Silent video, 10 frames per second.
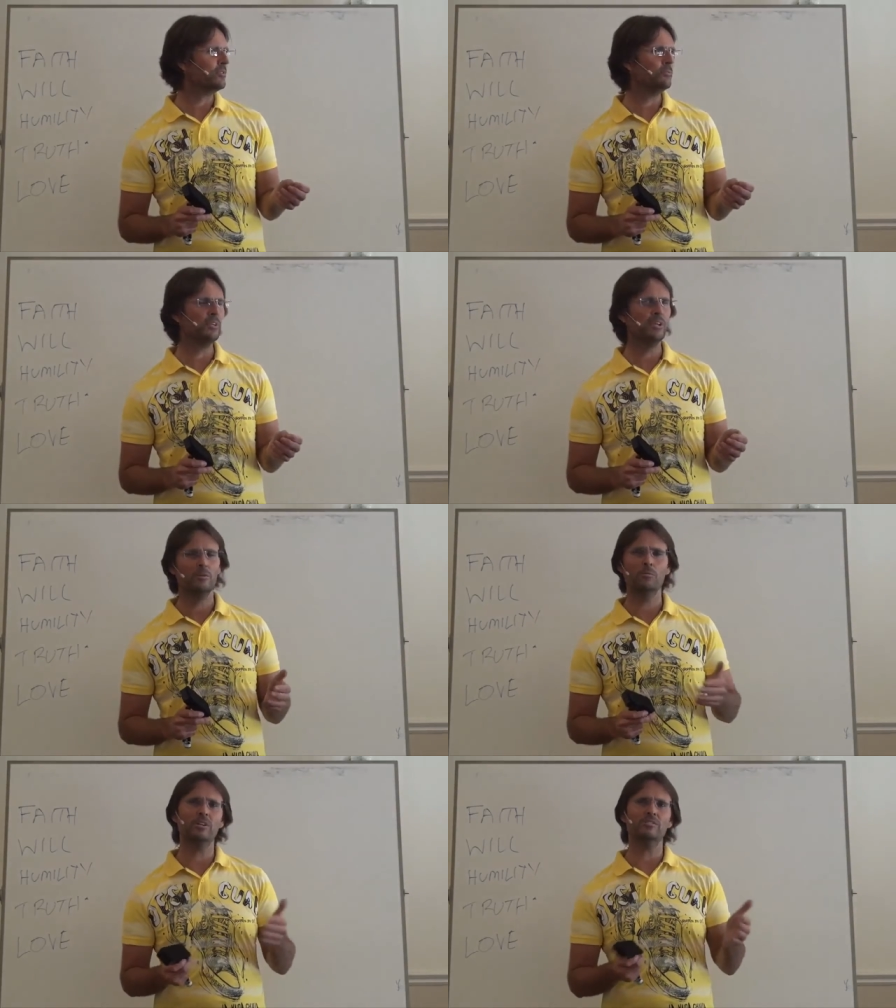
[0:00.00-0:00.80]
It could be,
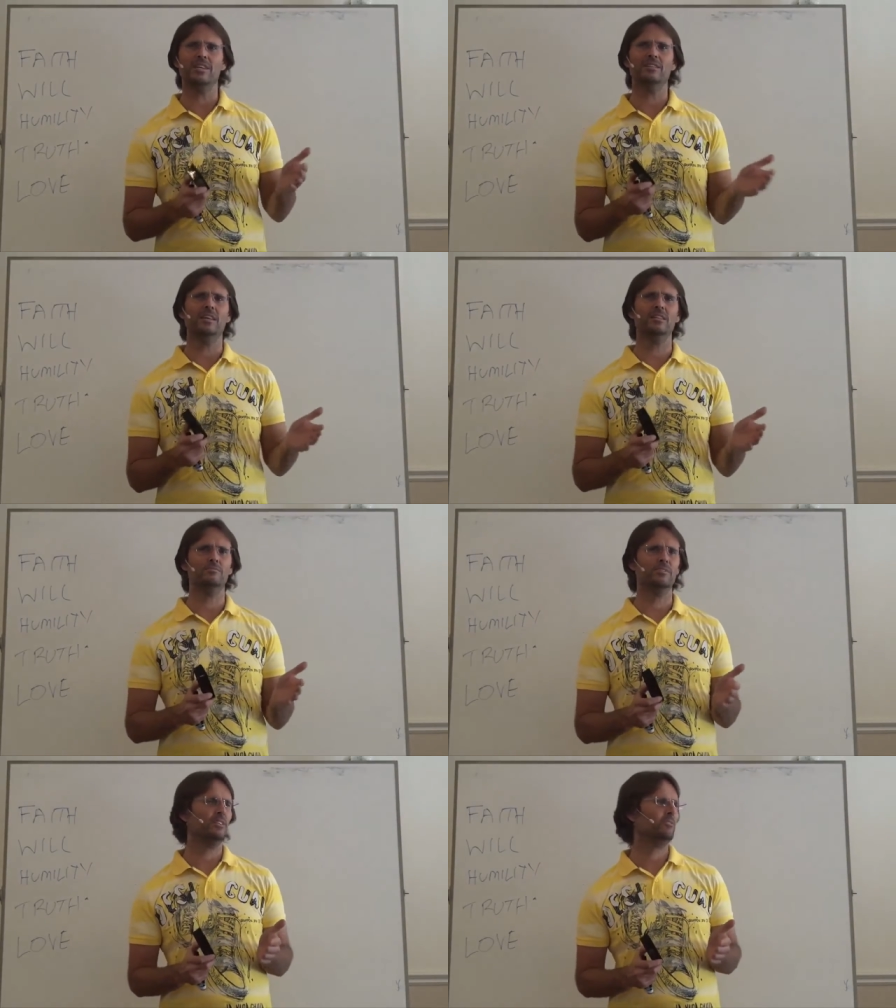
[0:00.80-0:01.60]
when I say
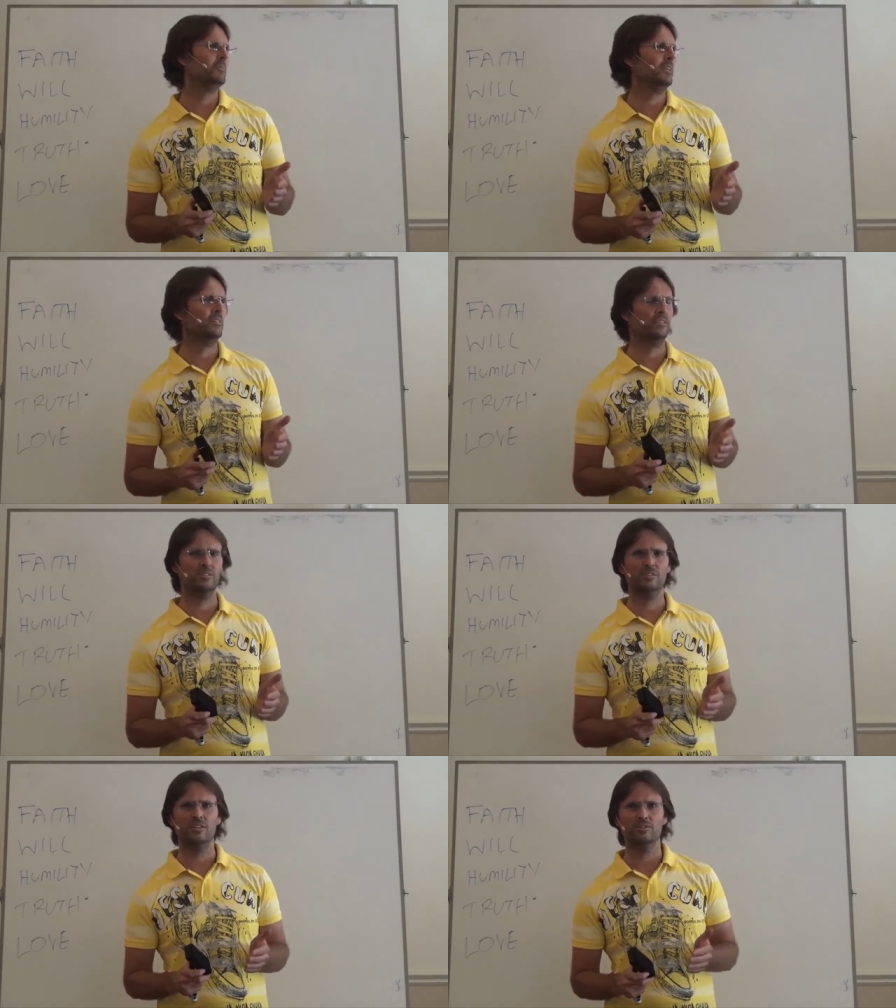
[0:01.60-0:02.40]
negative, it doesn't mean that,
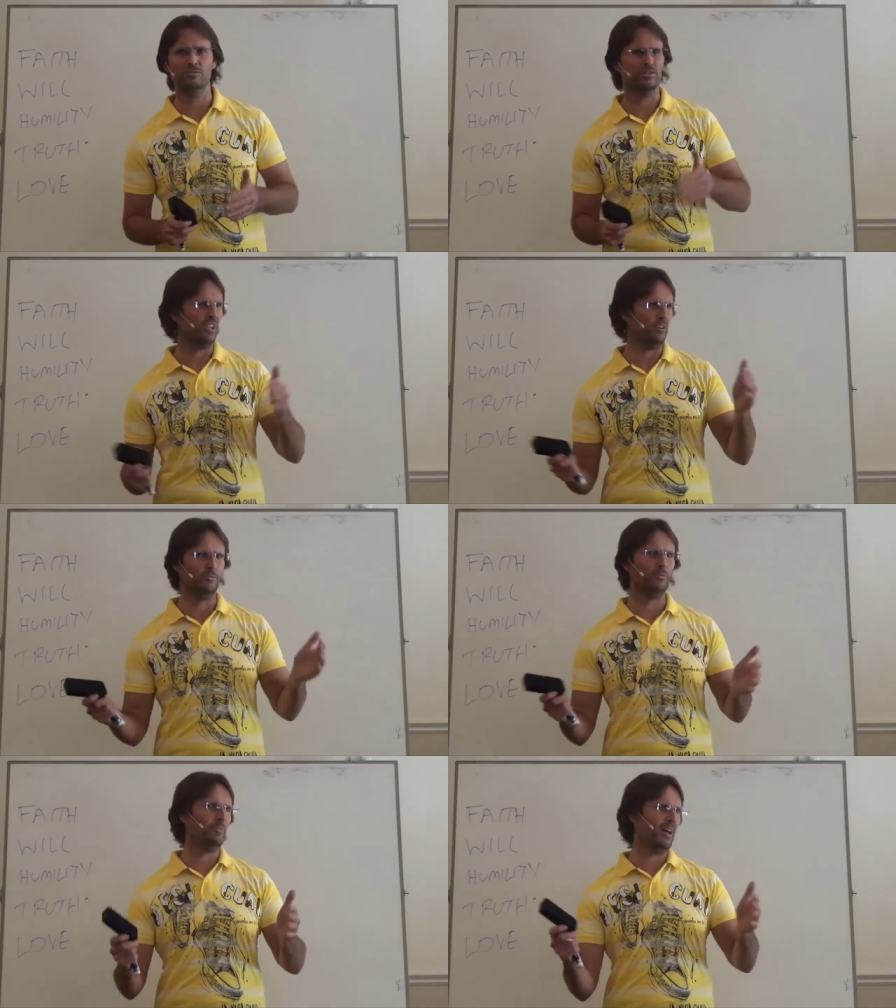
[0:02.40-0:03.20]
you know, you're a
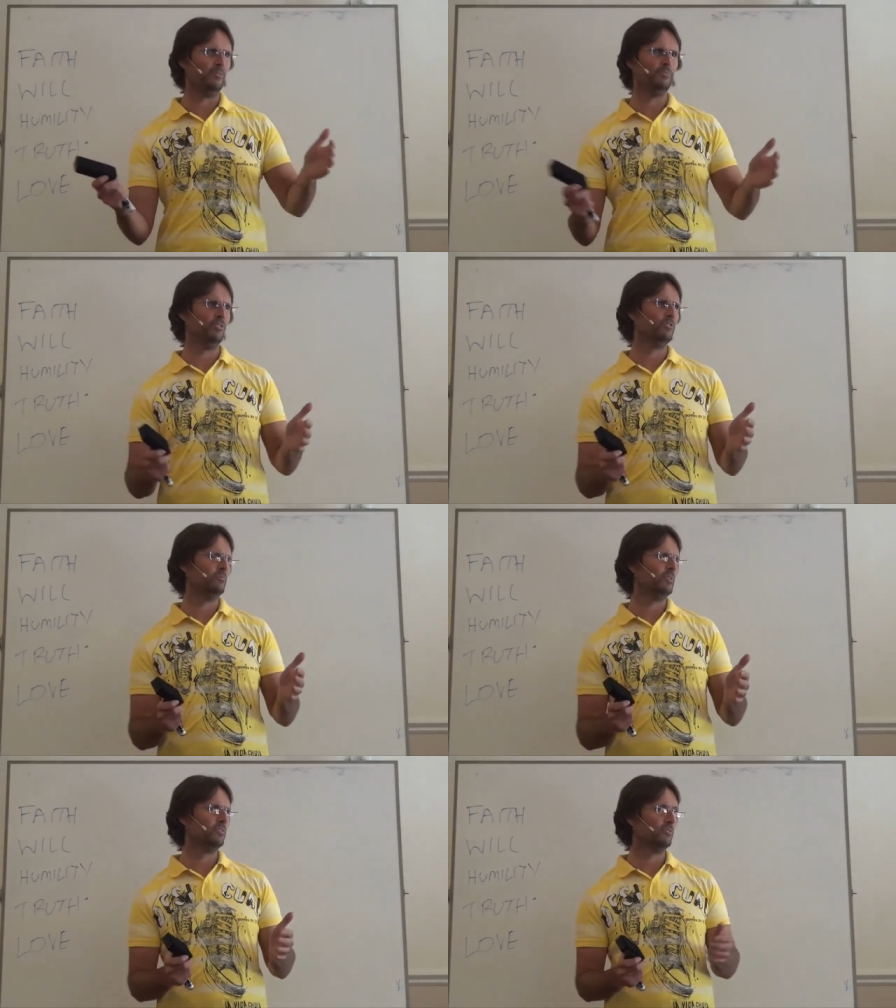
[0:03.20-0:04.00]
terrible, bad
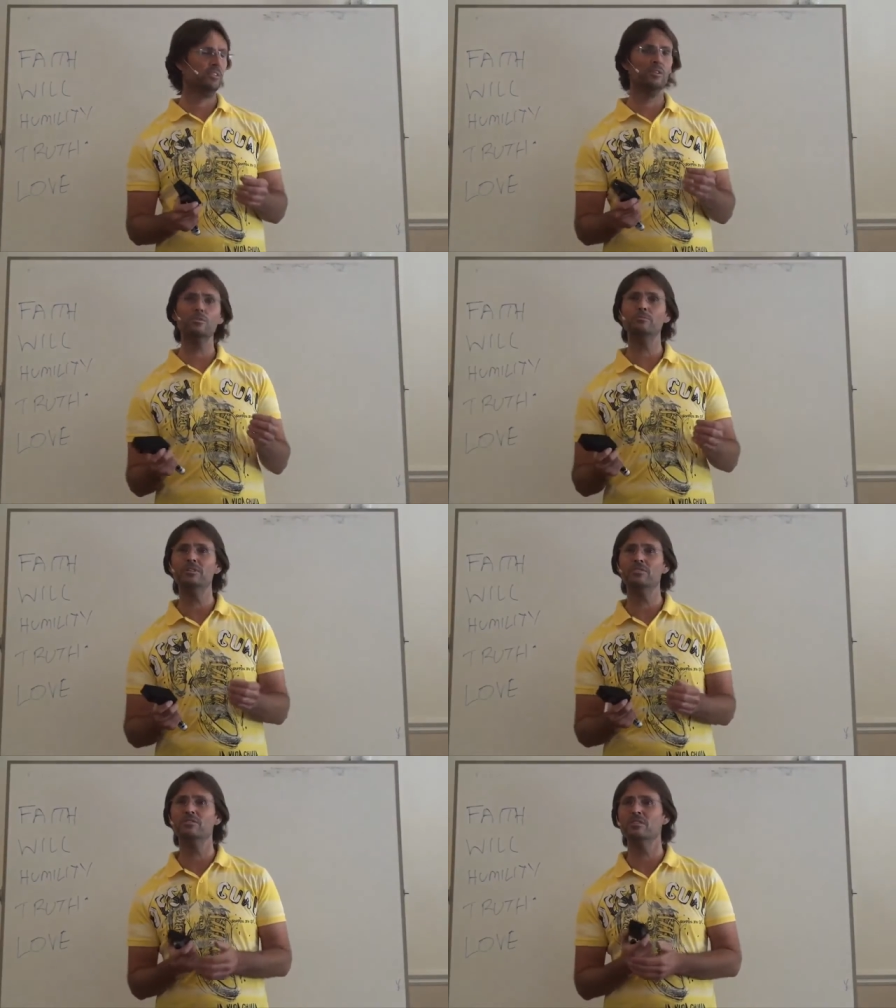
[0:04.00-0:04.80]
person because it could
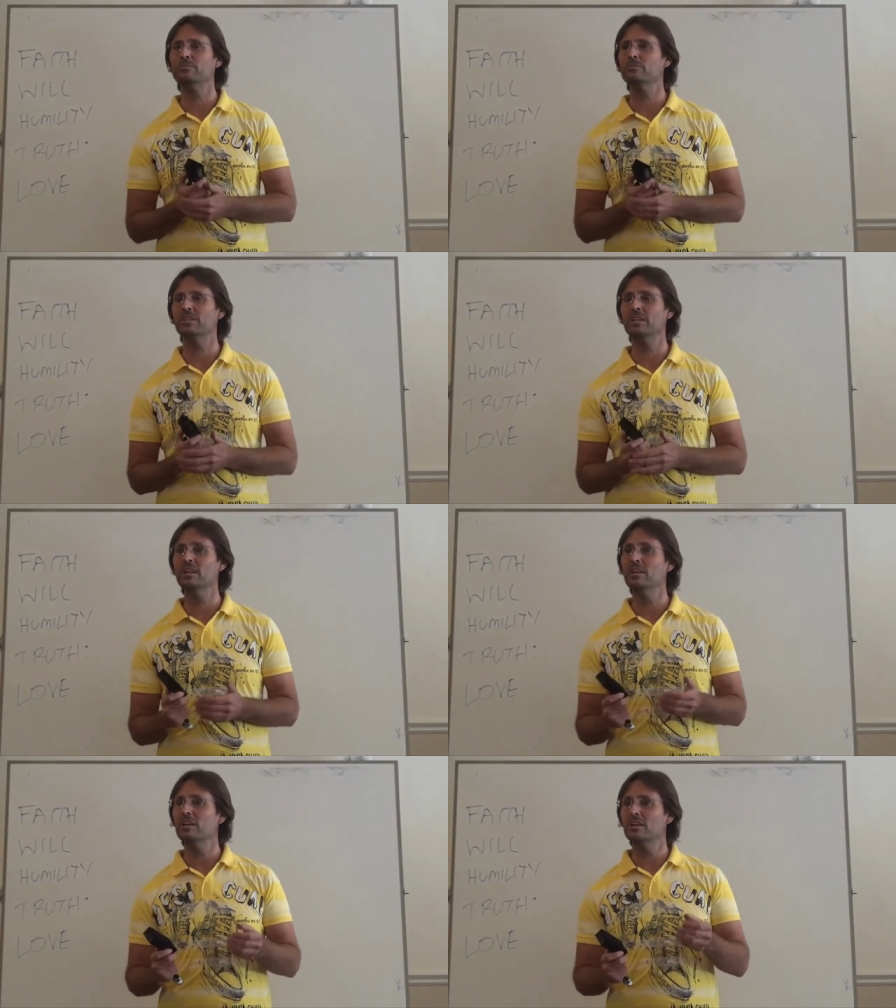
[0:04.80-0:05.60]
be just simple that
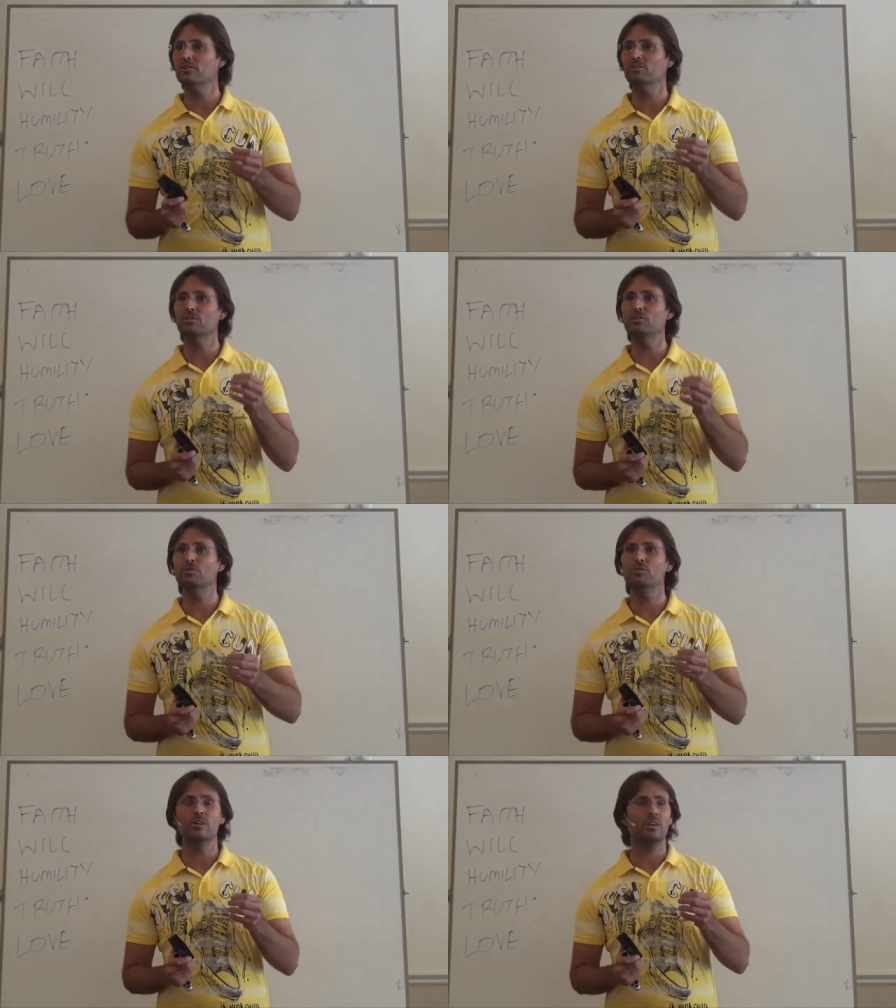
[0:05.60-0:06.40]

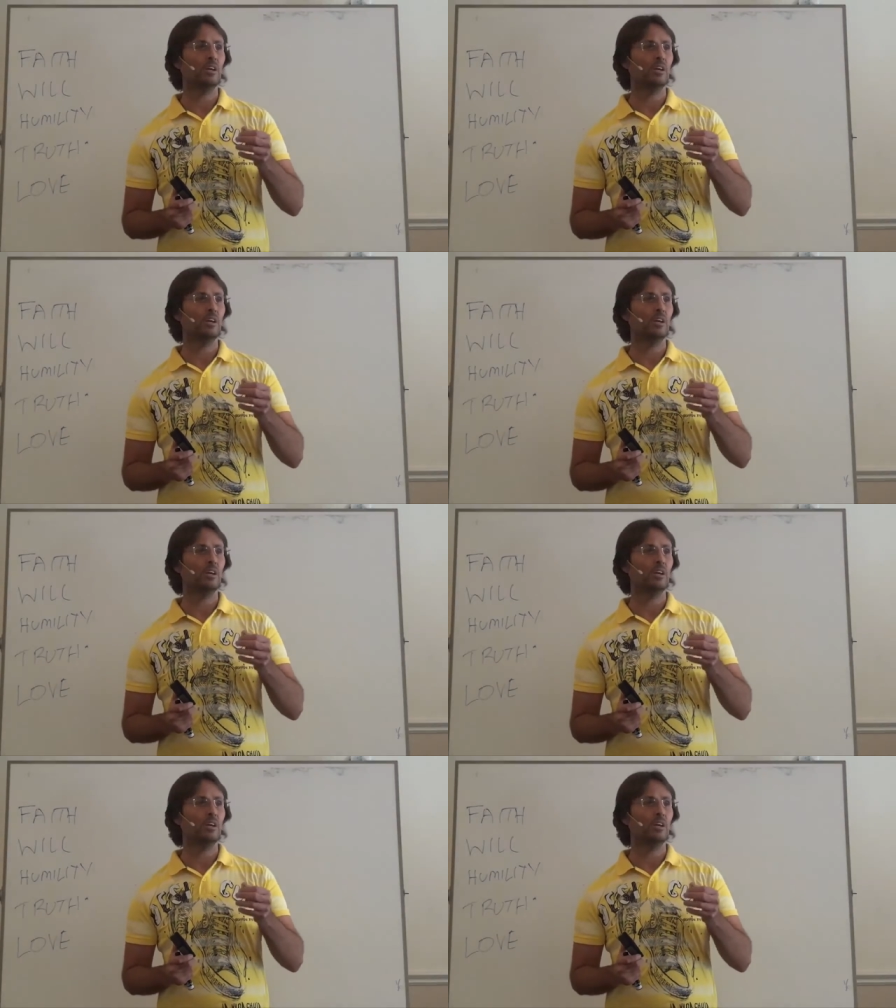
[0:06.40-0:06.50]
you